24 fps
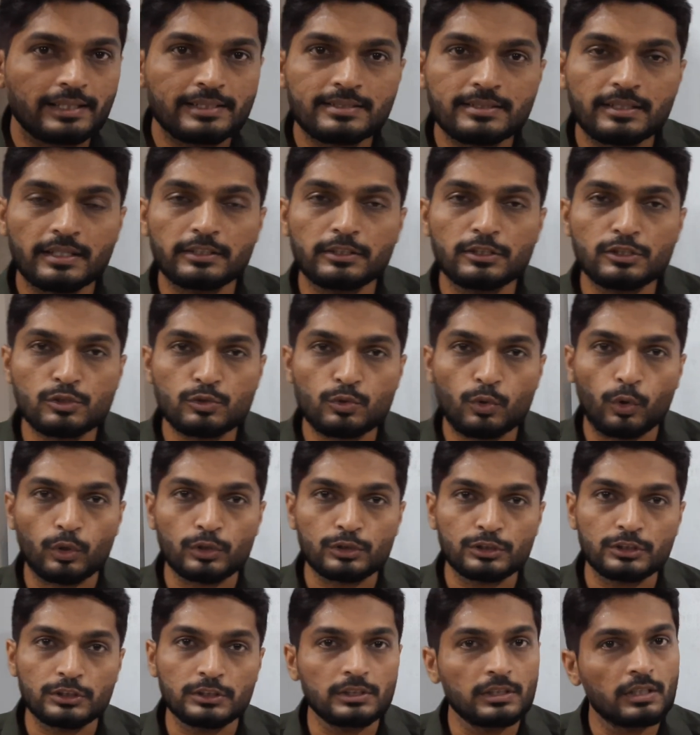Xn is
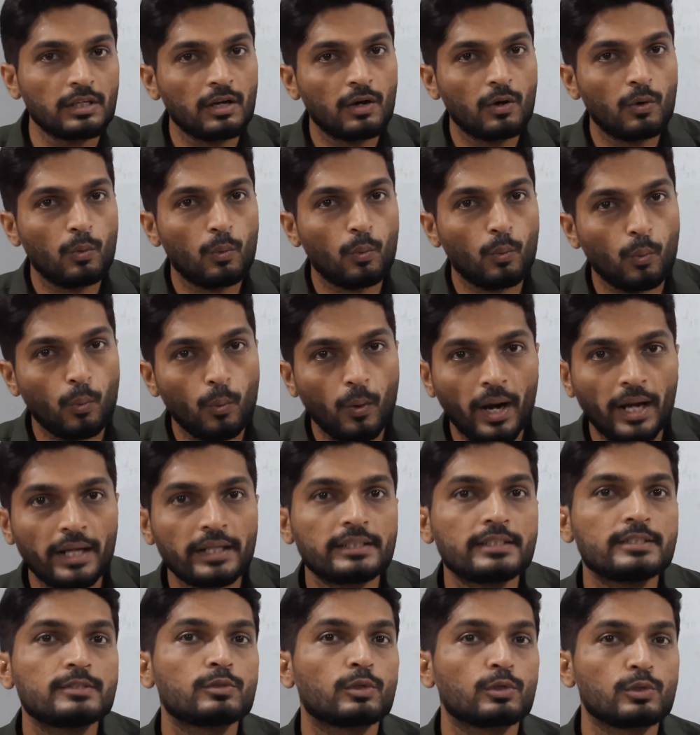Cauchy,
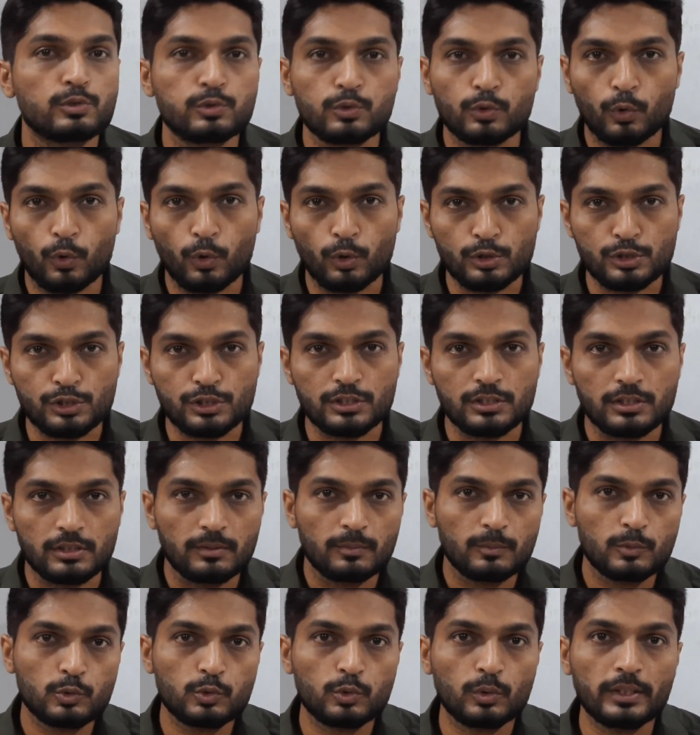yn is also Cauchy.
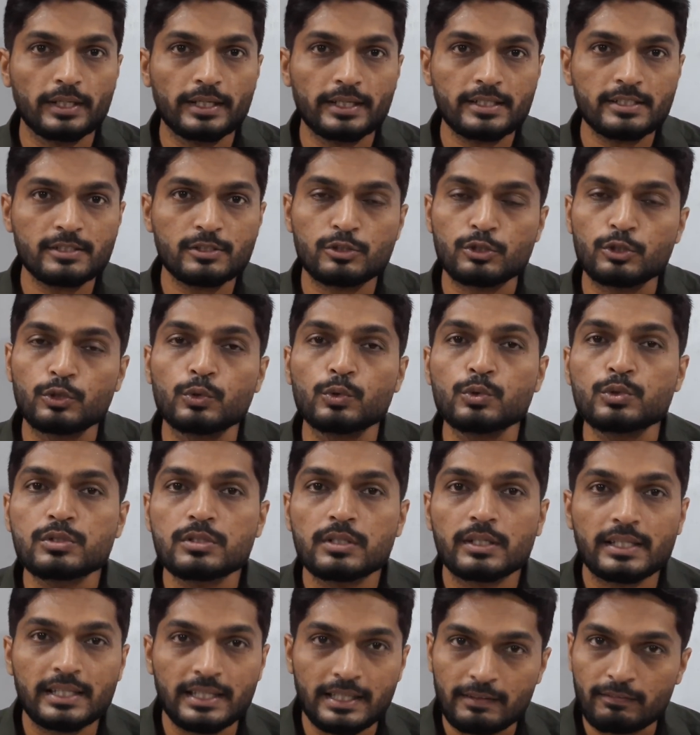So let us
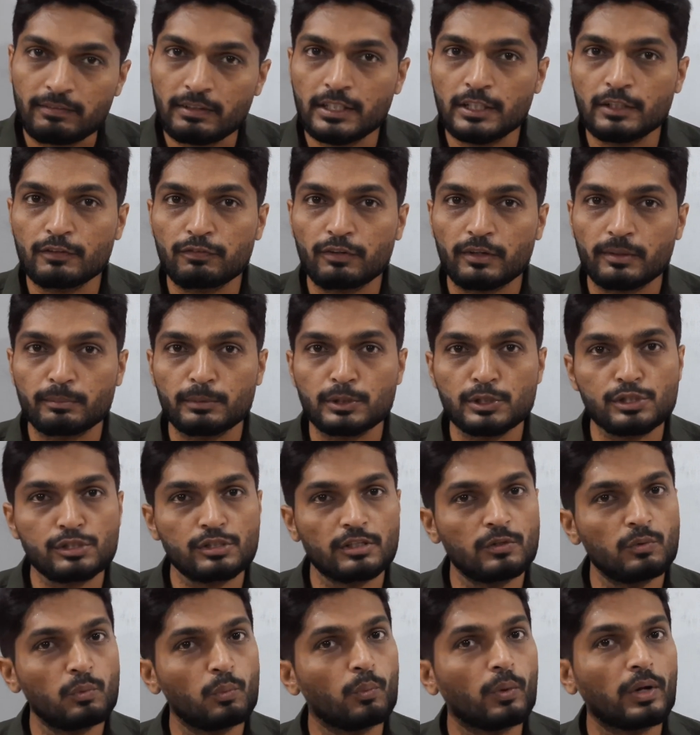use given
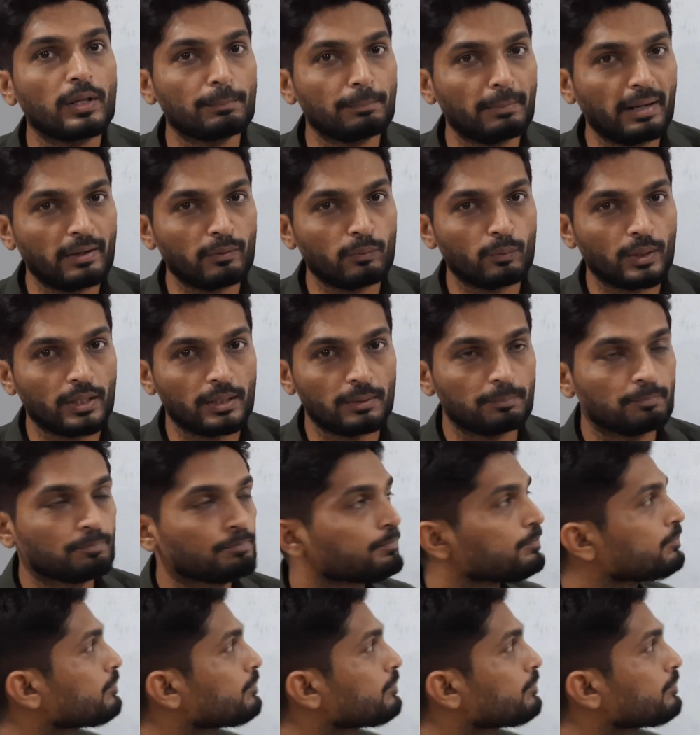information one by one.